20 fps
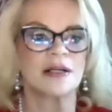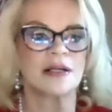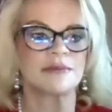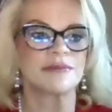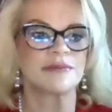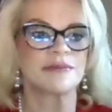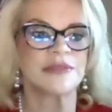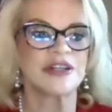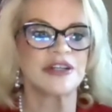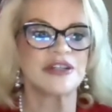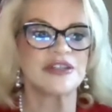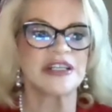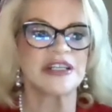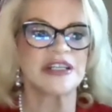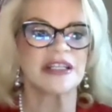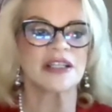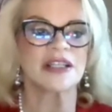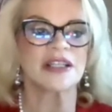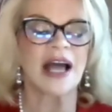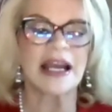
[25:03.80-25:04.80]
You see the
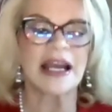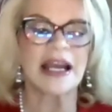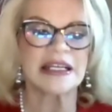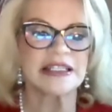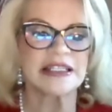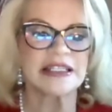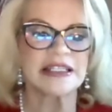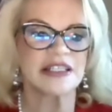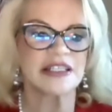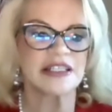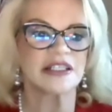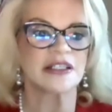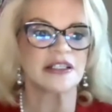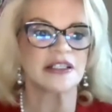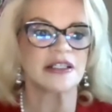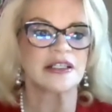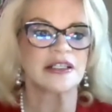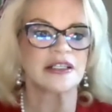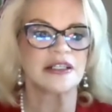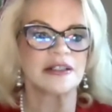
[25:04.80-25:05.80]
lighting
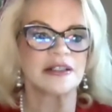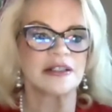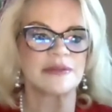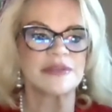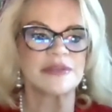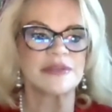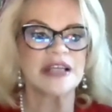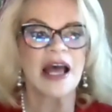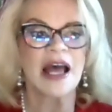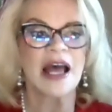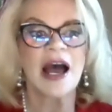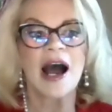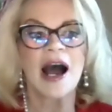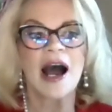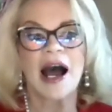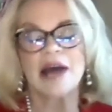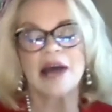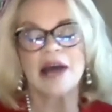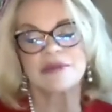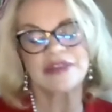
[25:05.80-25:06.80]
systems.
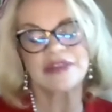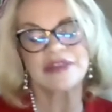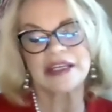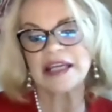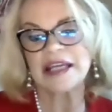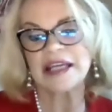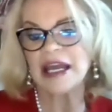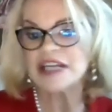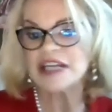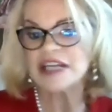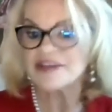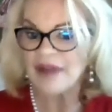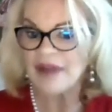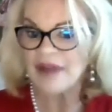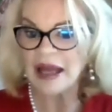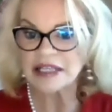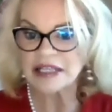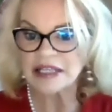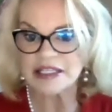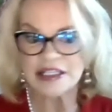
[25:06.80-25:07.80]
I would think
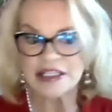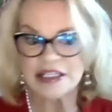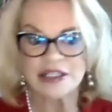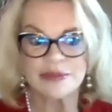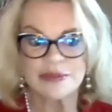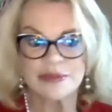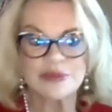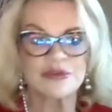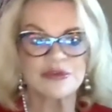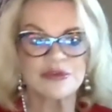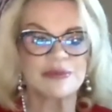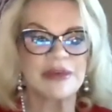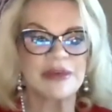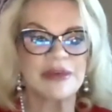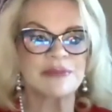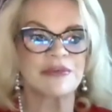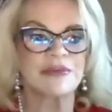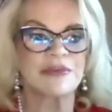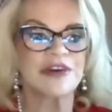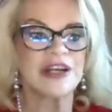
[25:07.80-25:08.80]
HVAC systems would be
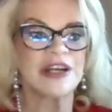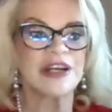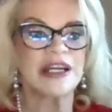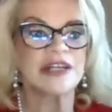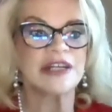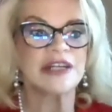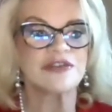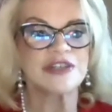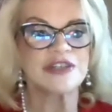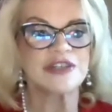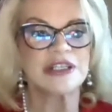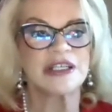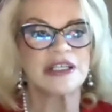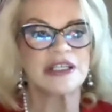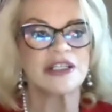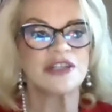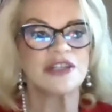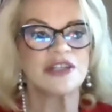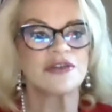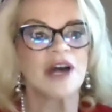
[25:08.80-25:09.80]
pretty interesting to
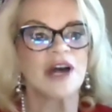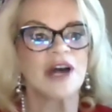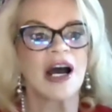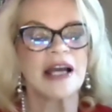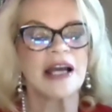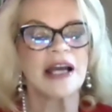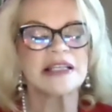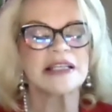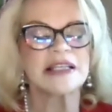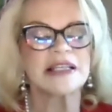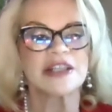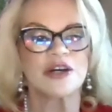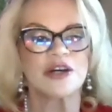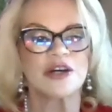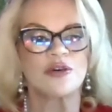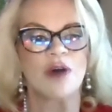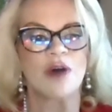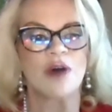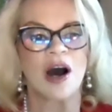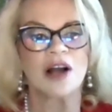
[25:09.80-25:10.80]
you guys.
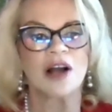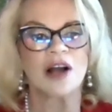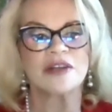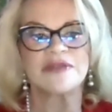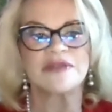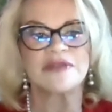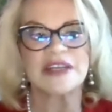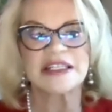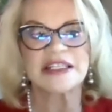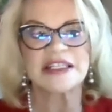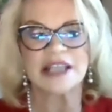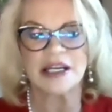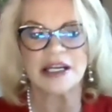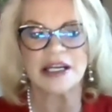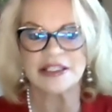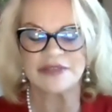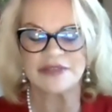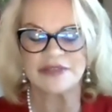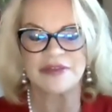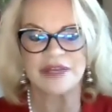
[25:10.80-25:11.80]
So all of these kinds
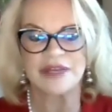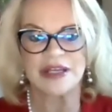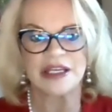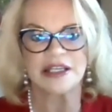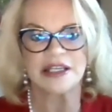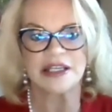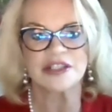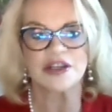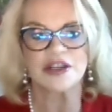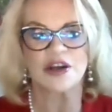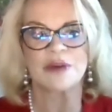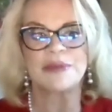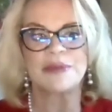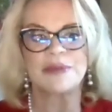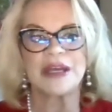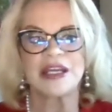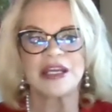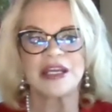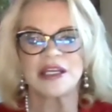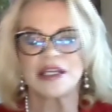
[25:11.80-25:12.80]
of things are
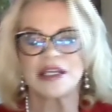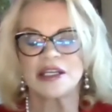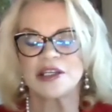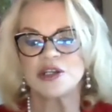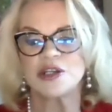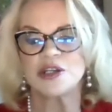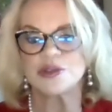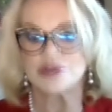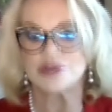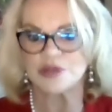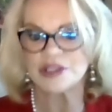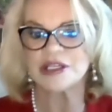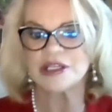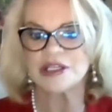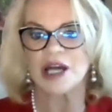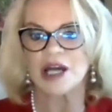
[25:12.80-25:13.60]
being used